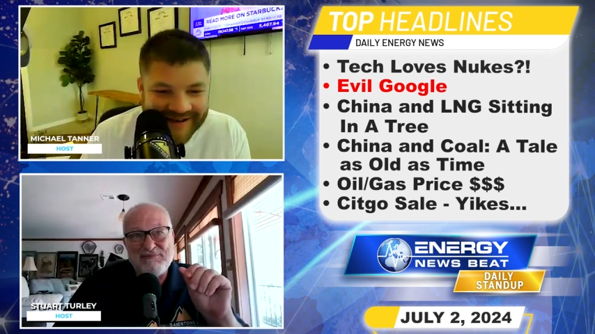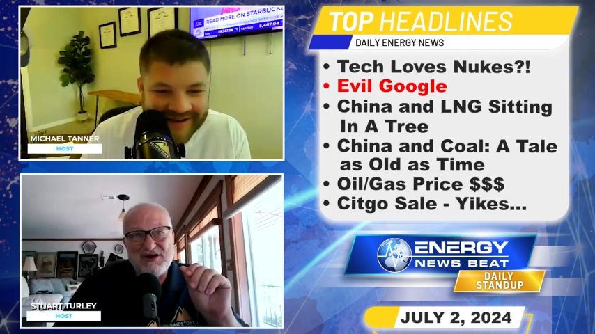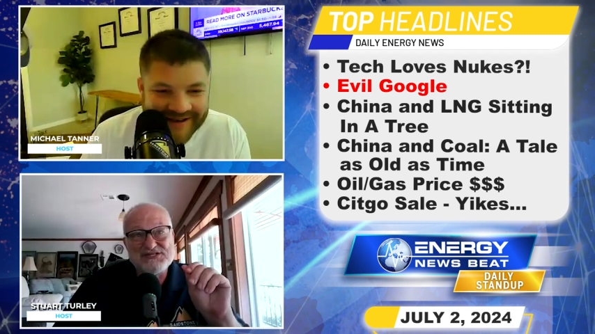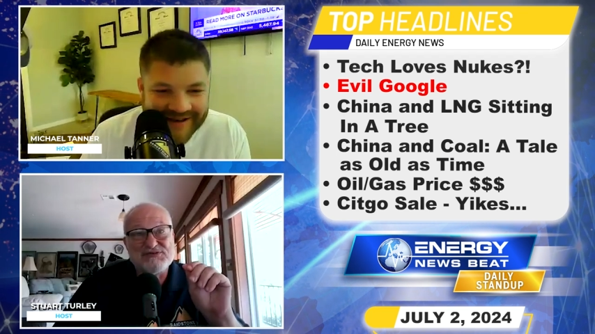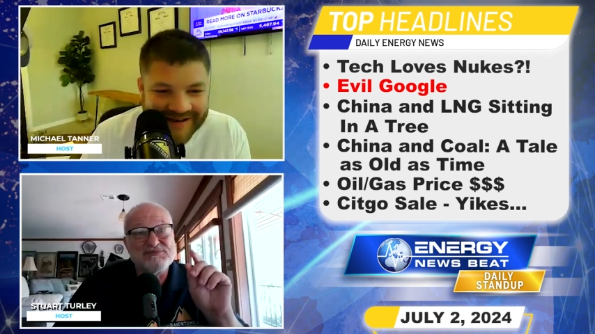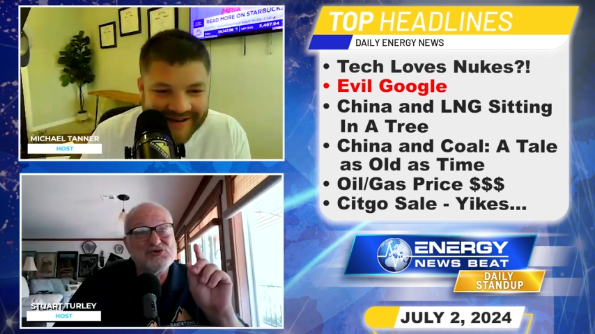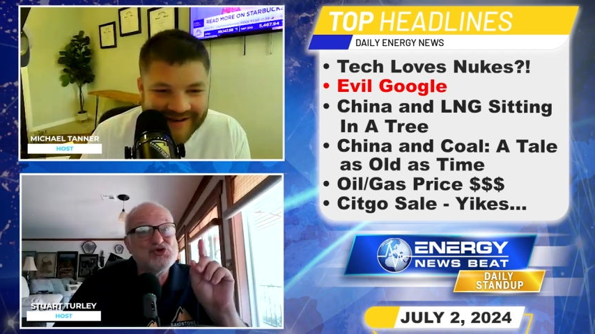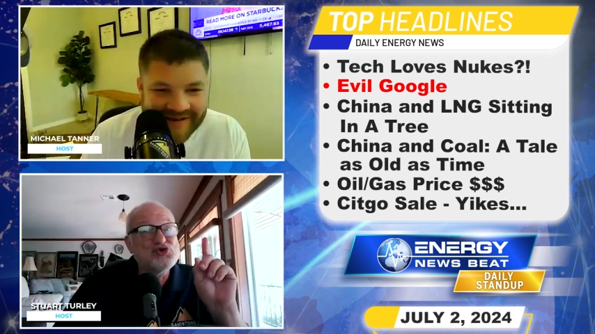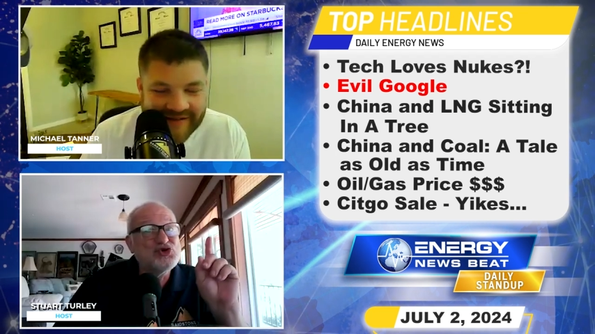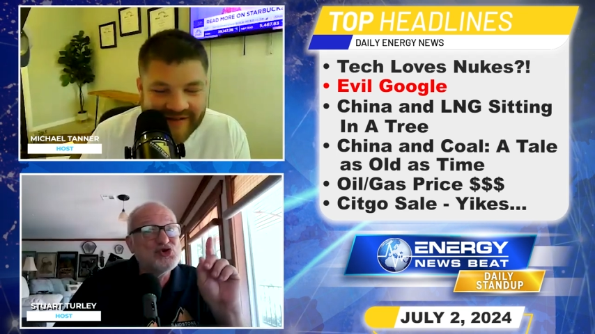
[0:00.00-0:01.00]
Speaker 1: price from
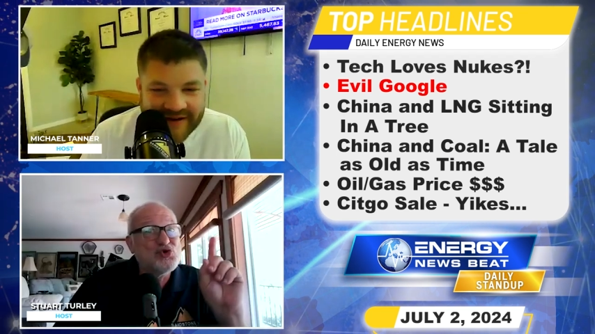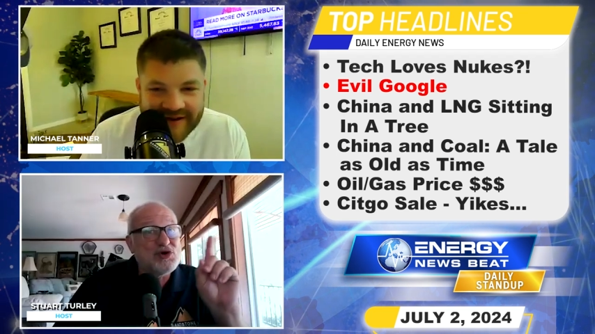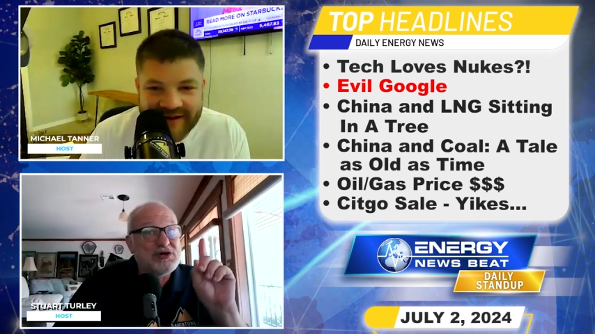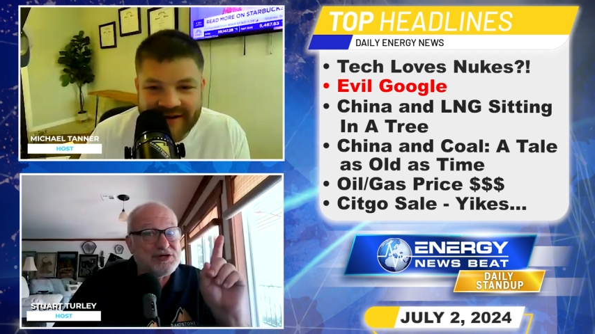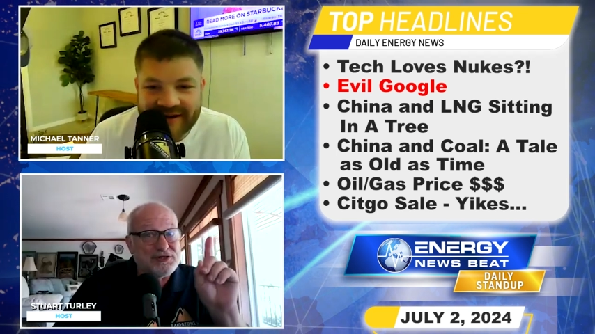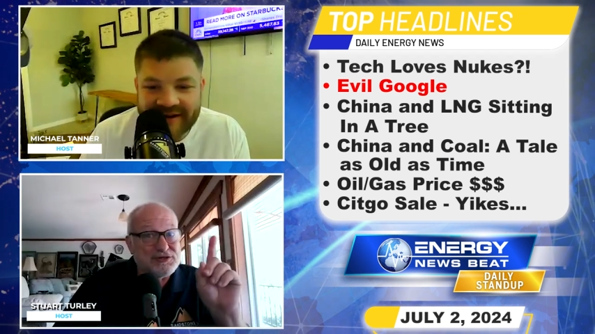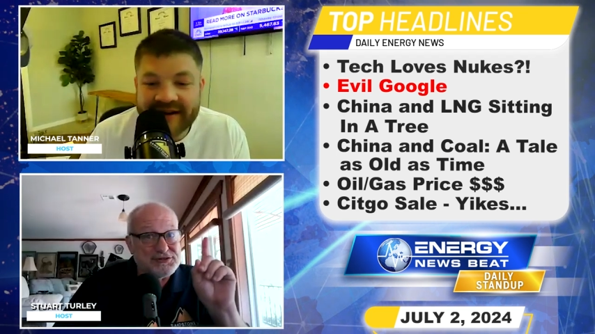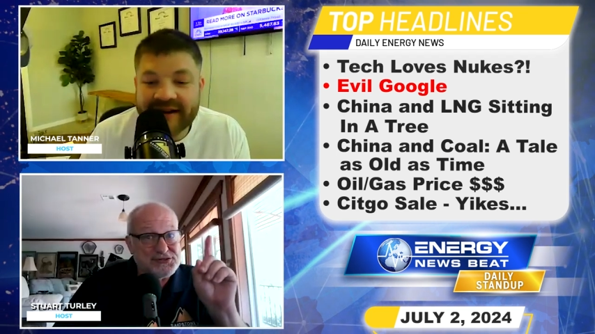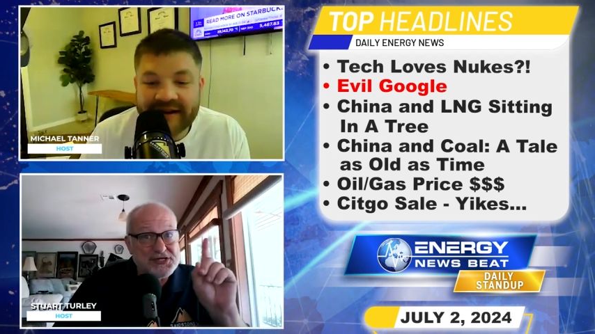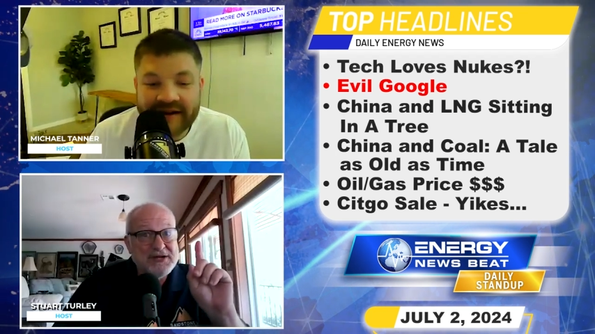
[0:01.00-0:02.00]
New
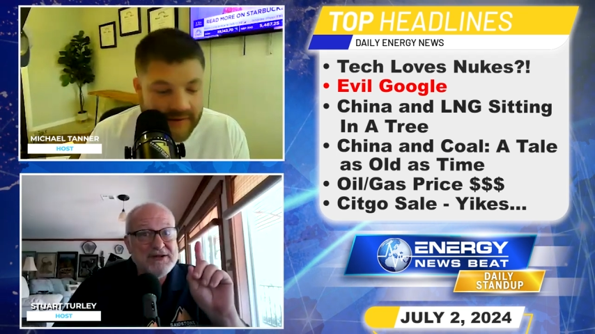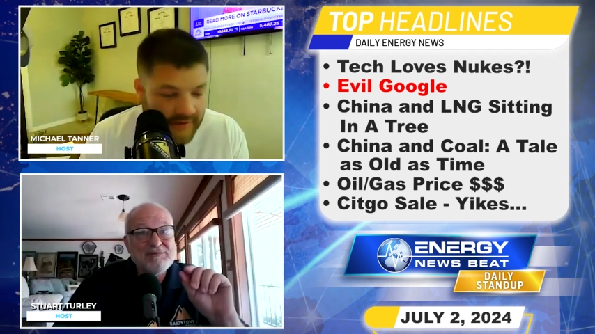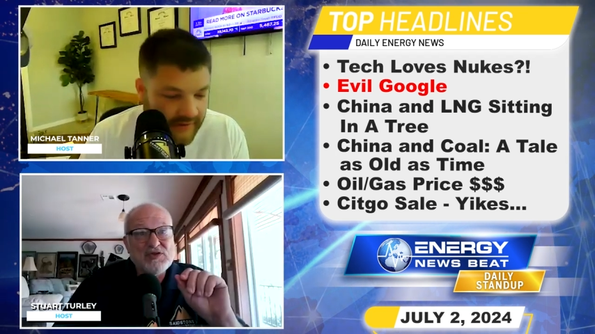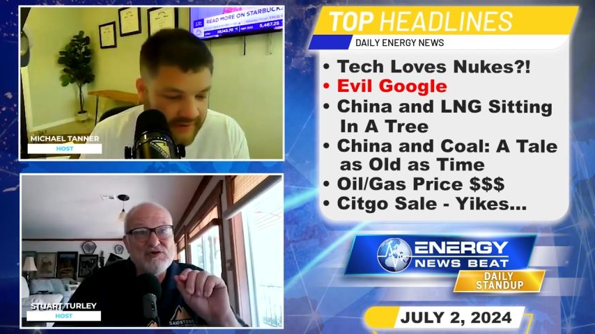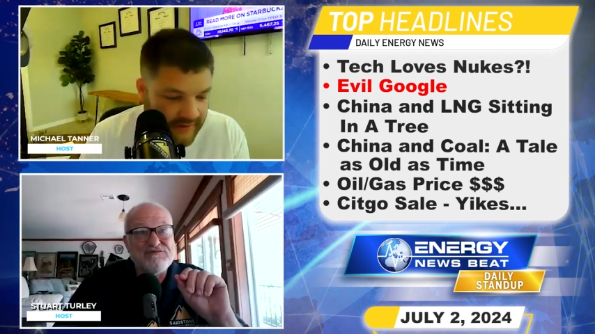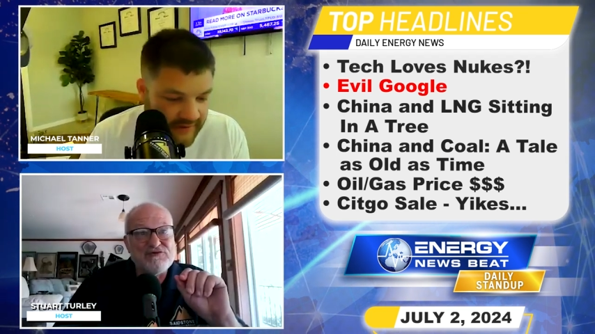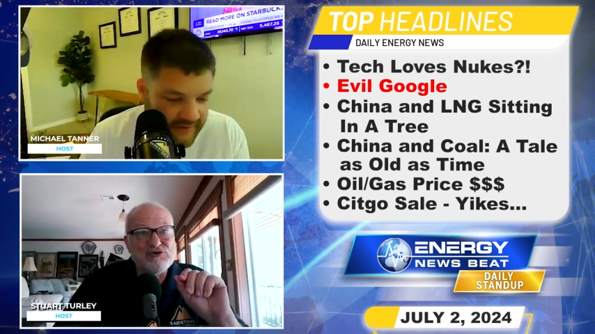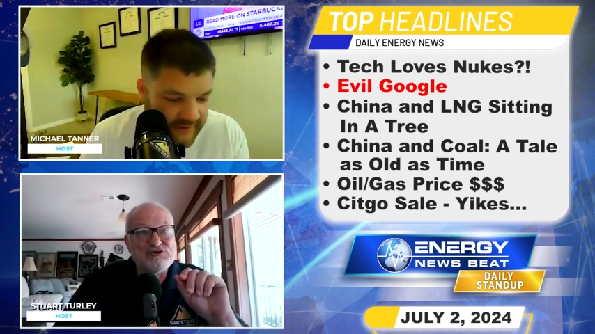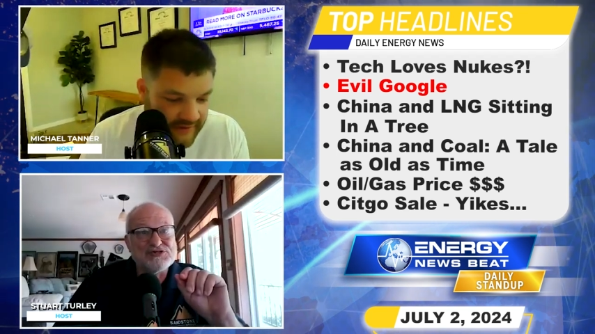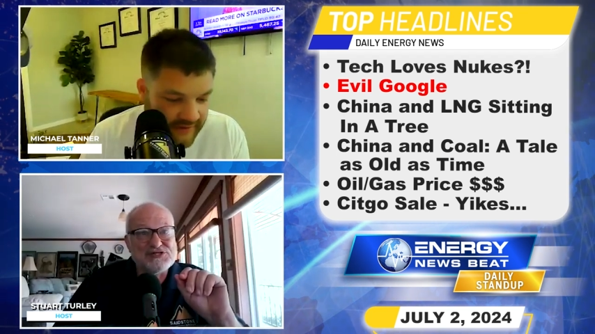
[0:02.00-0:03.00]
Yorkers who
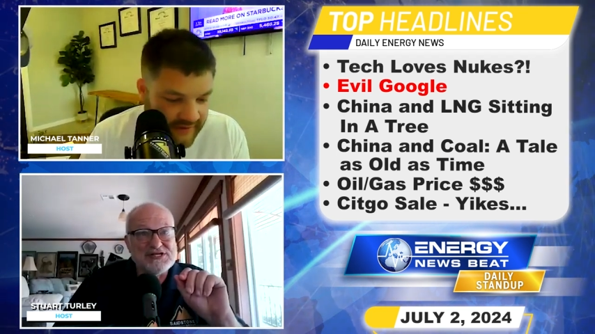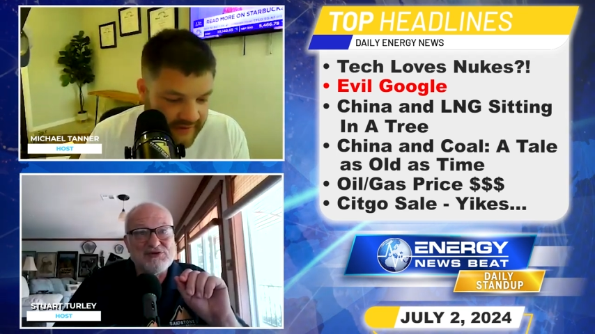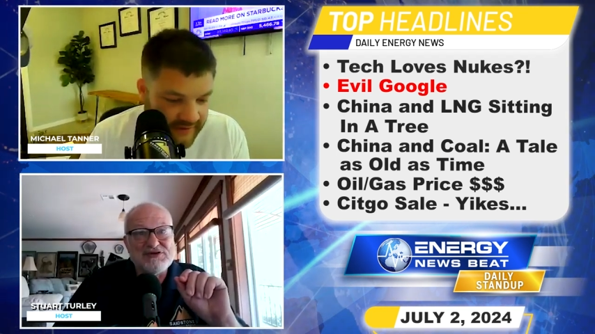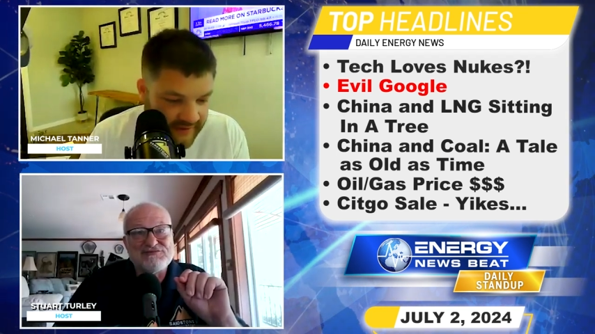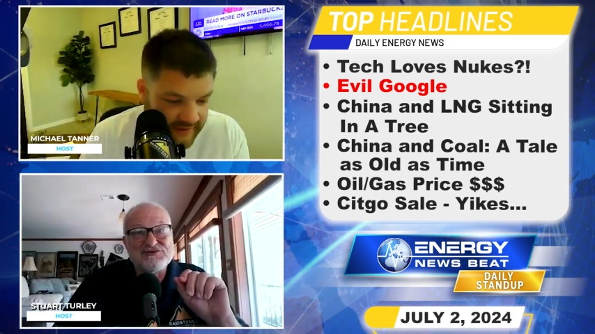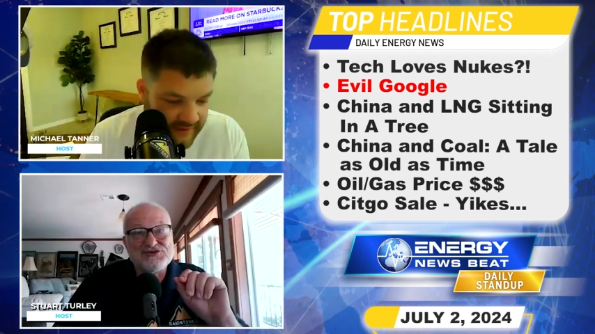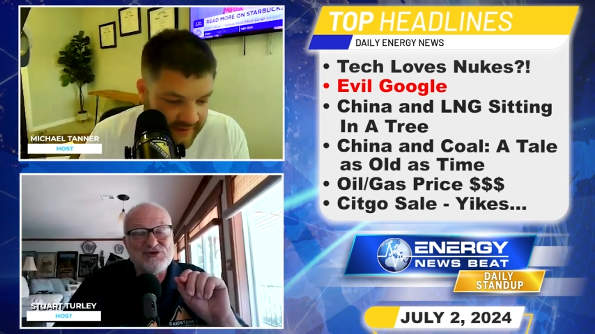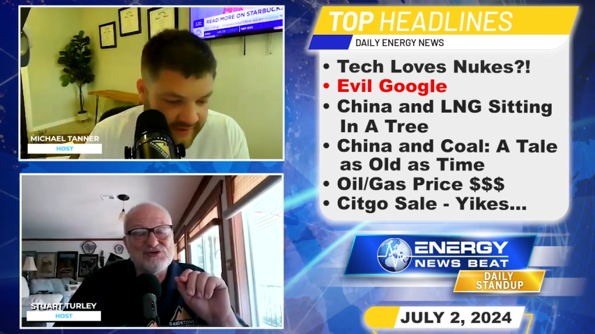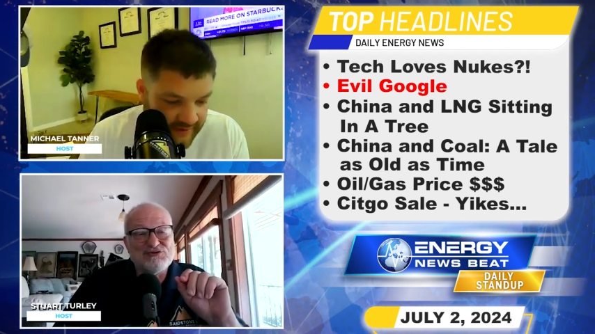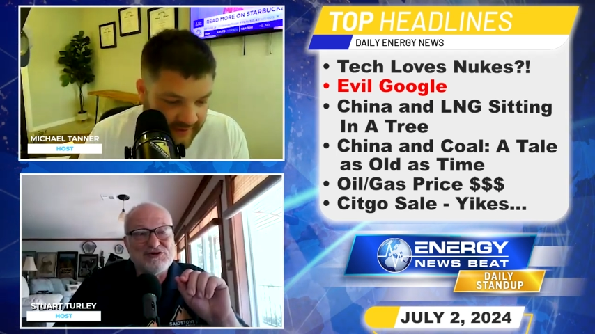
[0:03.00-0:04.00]
foolishly went for
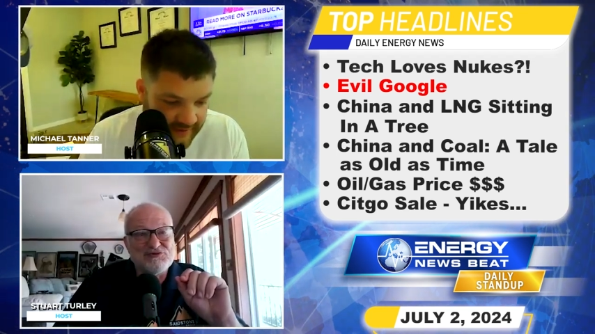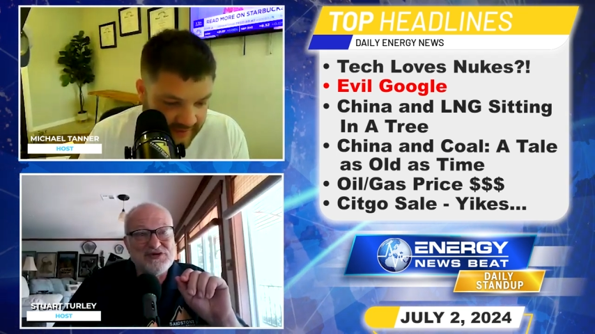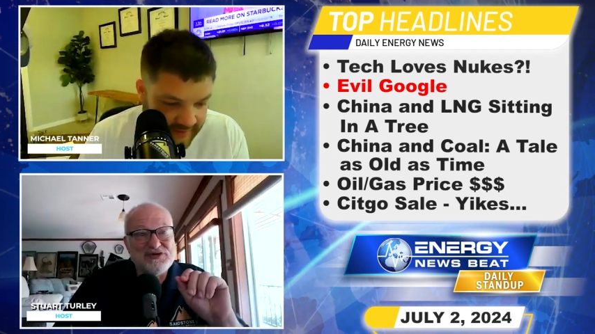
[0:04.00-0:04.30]
solar and